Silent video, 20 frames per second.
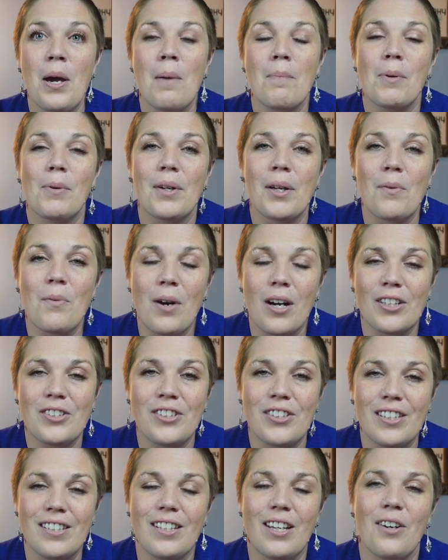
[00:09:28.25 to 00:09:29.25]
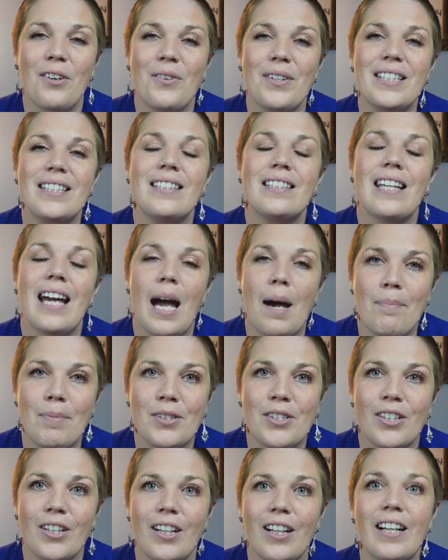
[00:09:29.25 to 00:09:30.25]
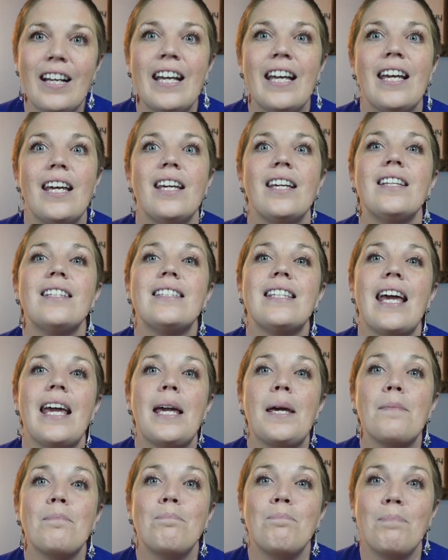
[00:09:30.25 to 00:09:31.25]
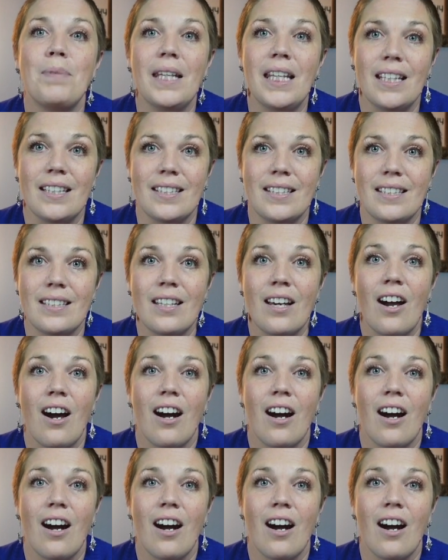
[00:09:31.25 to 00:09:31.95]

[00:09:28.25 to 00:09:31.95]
But what I want you to know is that aperture is a beast.